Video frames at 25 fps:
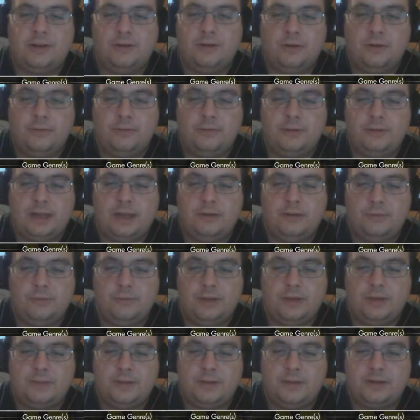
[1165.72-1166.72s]
Also, I don't know if we
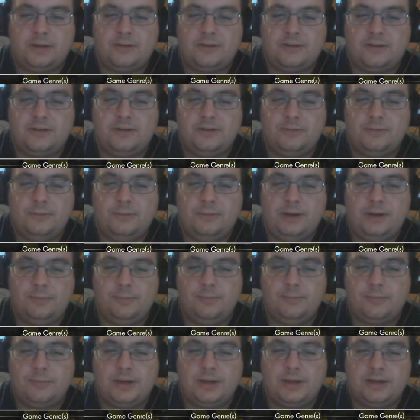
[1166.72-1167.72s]
can do that, but
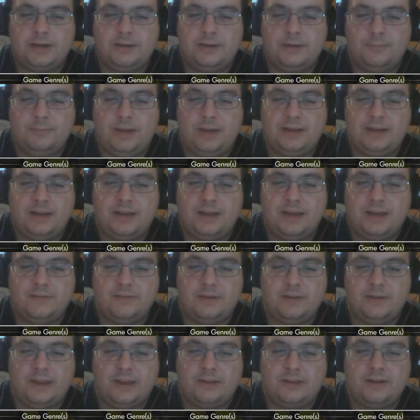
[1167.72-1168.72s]
we might
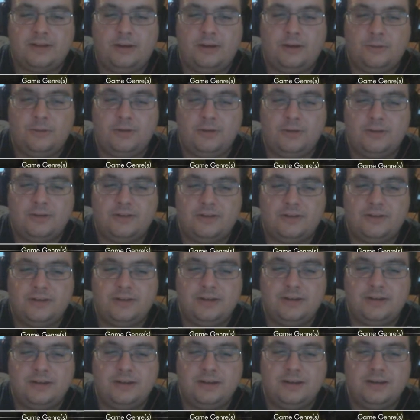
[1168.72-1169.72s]
have a death
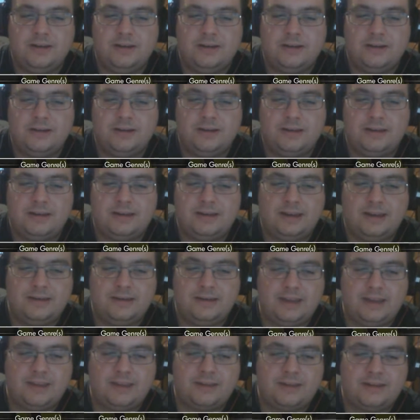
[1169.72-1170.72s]
count,
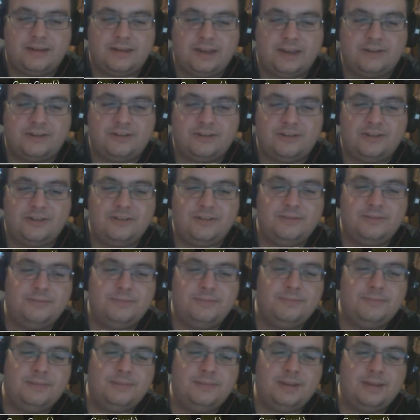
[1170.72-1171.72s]
a death guess
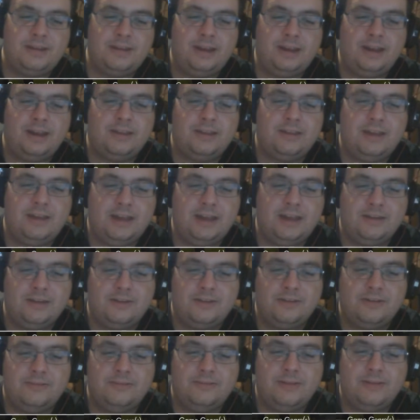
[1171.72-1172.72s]
thing at
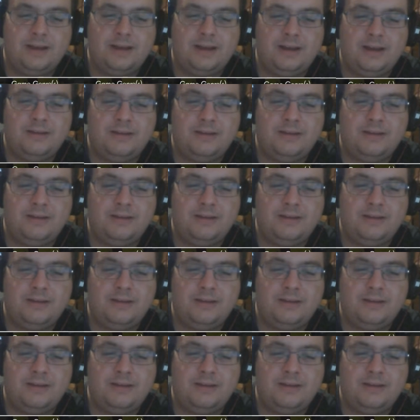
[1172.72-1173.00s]
the end.